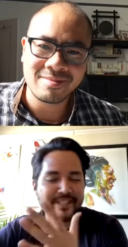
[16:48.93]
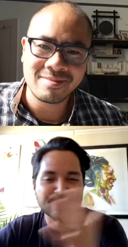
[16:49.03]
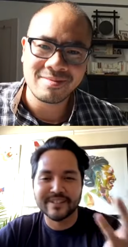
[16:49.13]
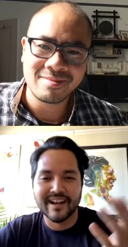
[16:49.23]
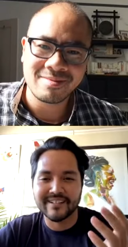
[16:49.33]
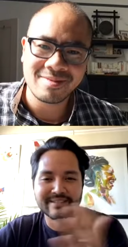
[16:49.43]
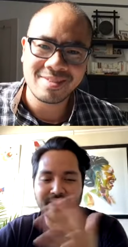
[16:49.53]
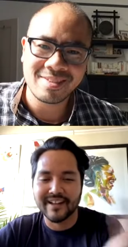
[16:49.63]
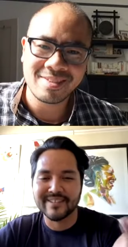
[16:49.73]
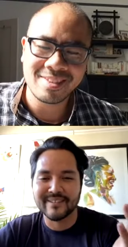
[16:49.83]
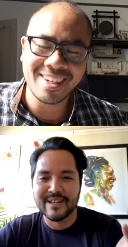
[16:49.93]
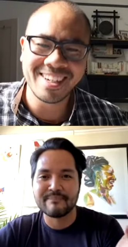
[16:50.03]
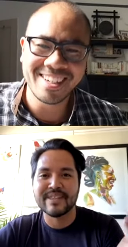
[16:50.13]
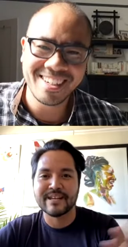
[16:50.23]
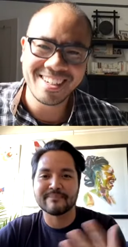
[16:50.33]
Speaker 1: are not not the same
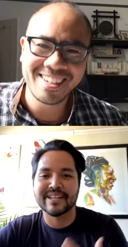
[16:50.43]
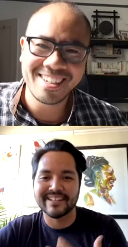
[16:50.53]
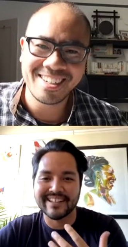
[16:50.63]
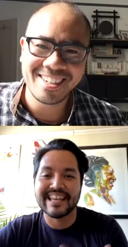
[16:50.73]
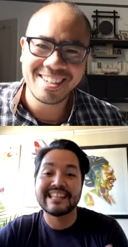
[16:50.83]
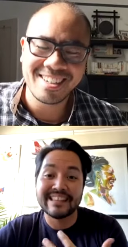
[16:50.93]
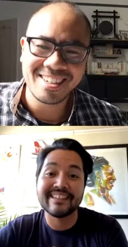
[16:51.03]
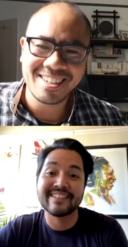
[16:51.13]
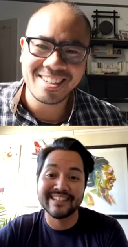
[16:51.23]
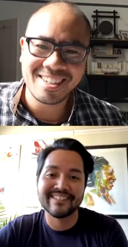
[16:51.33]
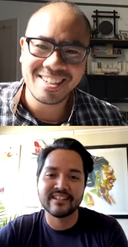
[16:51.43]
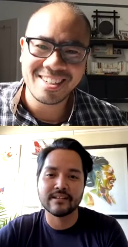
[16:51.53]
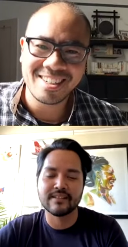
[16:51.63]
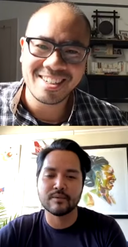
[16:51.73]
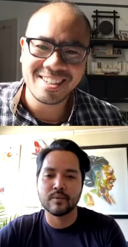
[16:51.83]
thing but it, in this instance
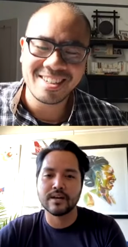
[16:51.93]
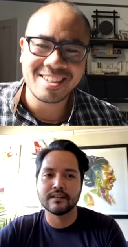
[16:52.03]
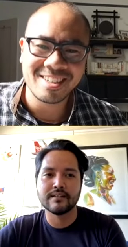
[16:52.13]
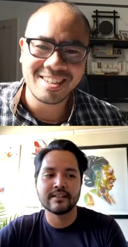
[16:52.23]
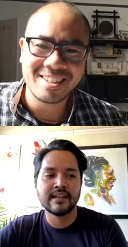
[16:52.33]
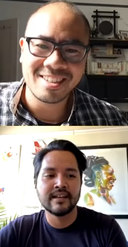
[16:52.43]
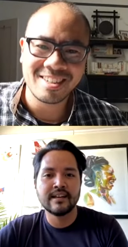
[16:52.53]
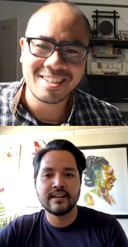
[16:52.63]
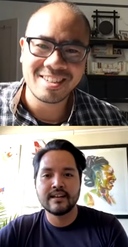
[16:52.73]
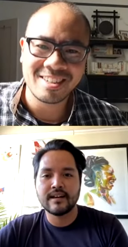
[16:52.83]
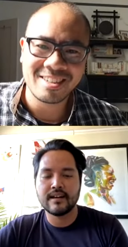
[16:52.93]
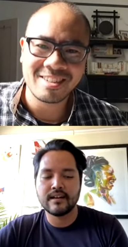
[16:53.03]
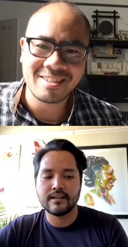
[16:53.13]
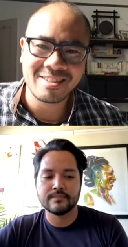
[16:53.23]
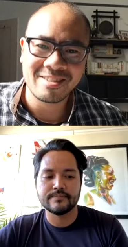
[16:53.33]
it was
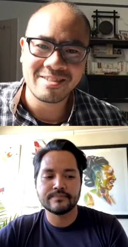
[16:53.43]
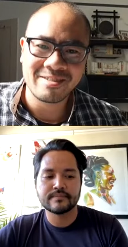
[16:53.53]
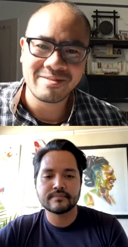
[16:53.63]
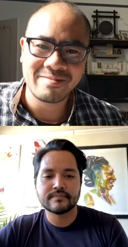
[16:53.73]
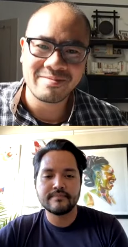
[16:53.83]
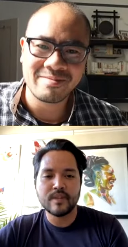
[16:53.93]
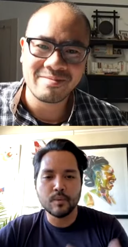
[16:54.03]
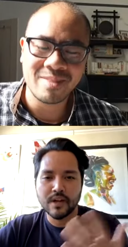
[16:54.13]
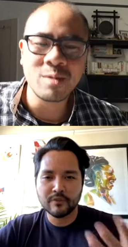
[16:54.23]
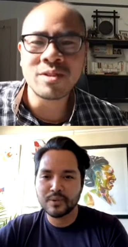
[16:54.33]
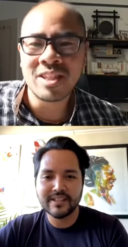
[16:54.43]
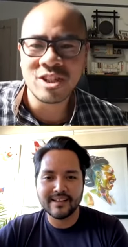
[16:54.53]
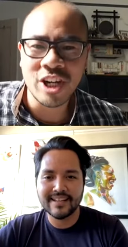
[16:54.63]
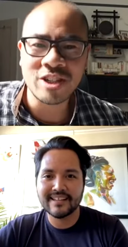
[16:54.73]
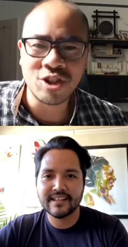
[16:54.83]
um because there was
Speaker 2: a
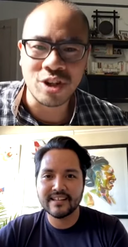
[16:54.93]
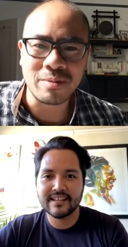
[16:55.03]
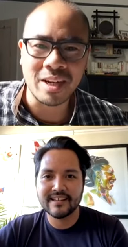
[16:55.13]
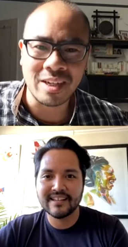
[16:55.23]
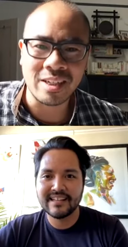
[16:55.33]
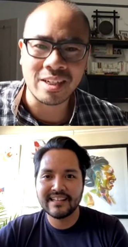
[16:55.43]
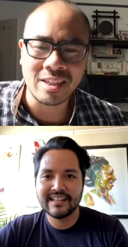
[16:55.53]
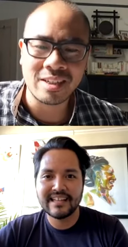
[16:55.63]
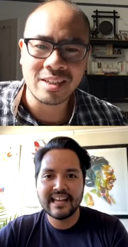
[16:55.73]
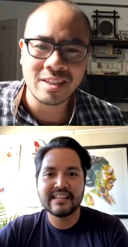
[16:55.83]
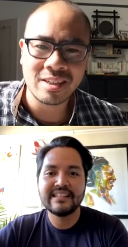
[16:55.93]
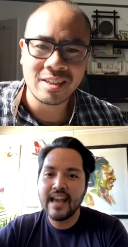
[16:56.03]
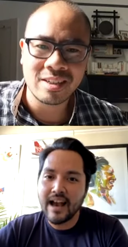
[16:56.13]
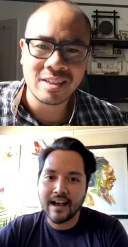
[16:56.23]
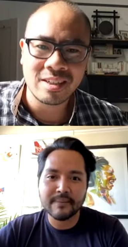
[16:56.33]
gesture behind it.
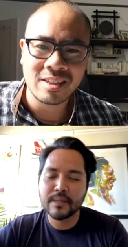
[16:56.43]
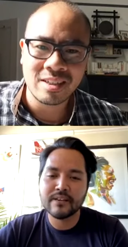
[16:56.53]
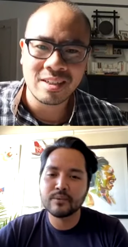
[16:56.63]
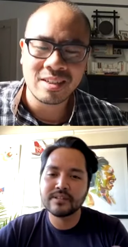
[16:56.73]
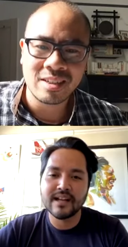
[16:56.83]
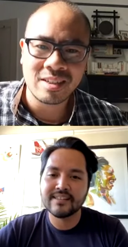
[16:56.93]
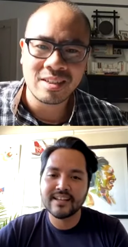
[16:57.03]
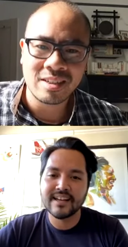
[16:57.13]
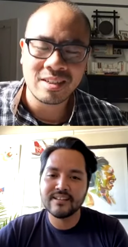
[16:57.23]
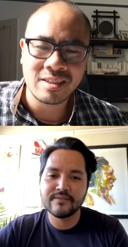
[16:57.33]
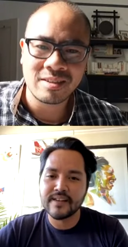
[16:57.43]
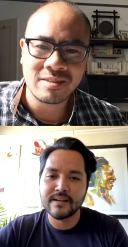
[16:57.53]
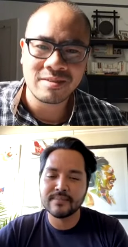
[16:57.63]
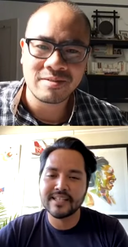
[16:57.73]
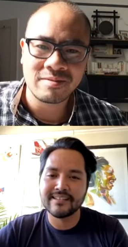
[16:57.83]
Speaker 1: Yeah, because we're not the kind of
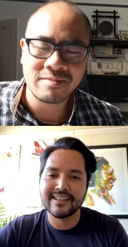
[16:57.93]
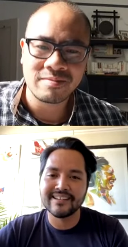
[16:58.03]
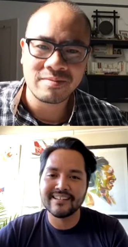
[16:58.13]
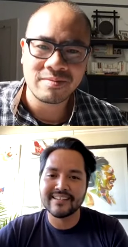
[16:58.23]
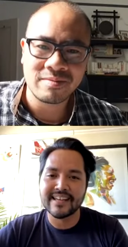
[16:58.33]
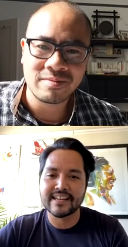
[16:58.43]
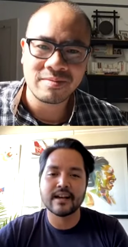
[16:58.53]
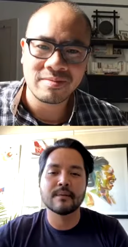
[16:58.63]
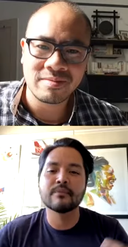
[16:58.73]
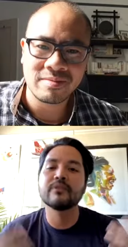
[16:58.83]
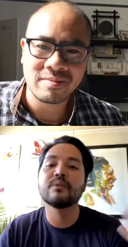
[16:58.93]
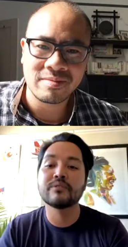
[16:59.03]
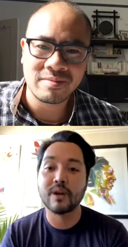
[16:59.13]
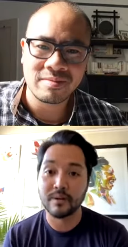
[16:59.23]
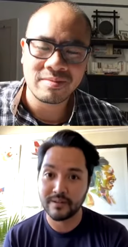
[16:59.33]
family that is like, I'm so
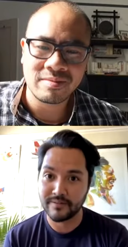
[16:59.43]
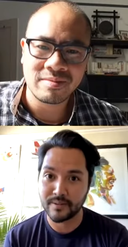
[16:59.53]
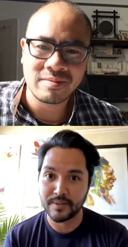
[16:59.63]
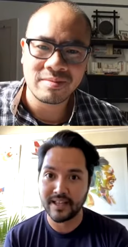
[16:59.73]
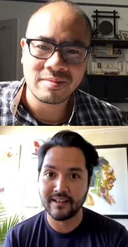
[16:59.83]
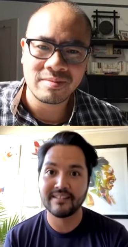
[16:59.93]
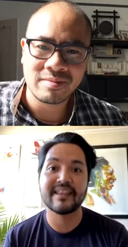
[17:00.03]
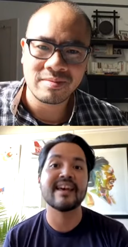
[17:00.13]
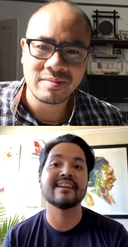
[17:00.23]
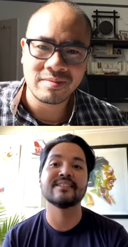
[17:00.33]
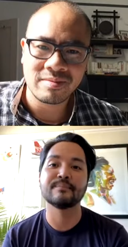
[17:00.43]
sorry for what I said.